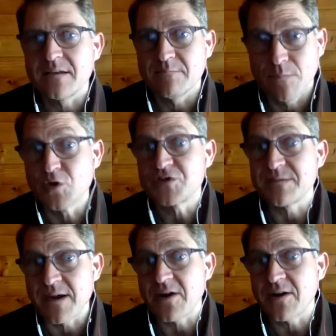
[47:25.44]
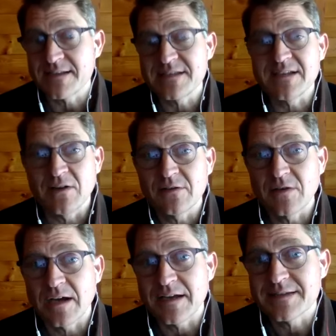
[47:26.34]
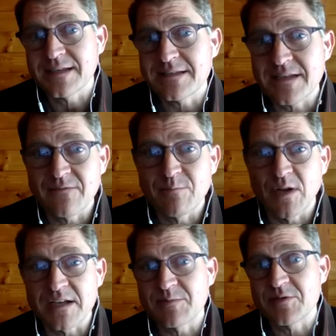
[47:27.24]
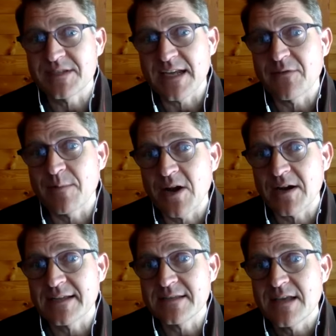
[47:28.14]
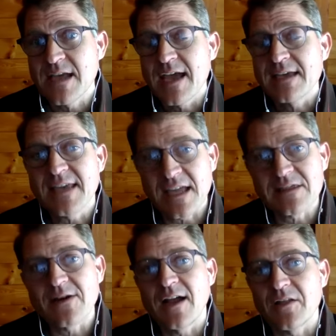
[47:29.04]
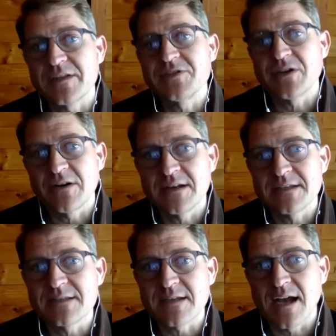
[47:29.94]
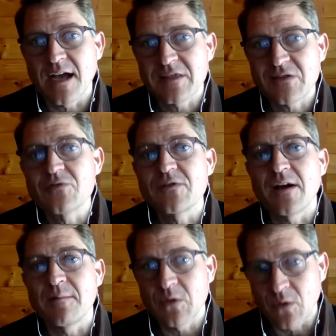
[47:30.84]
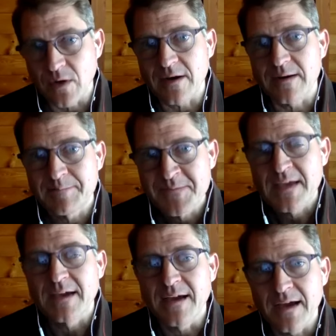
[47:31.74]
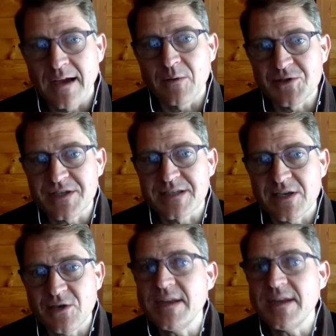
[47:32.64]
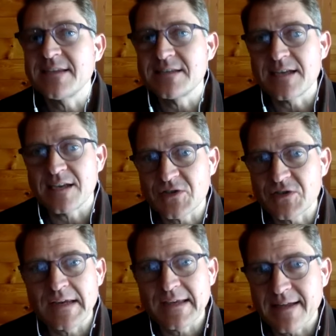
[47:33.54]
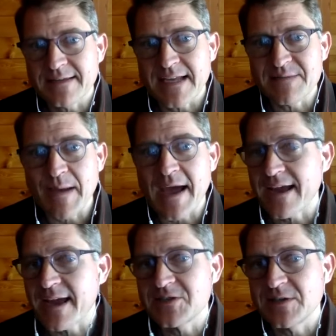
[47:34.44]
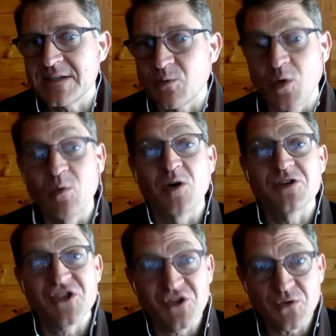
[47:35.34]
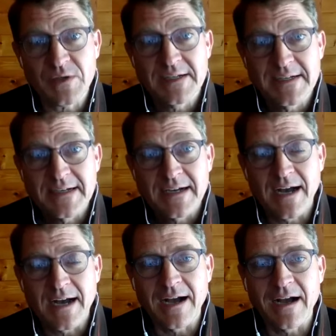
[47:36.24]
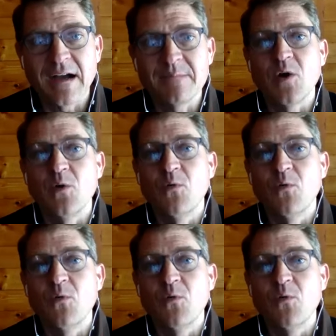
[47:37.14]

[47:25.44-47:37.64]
most Americans still, 60+% of Americans get their health insurance through their employer, which is a uniqueness to history that dates back actually to World War II. During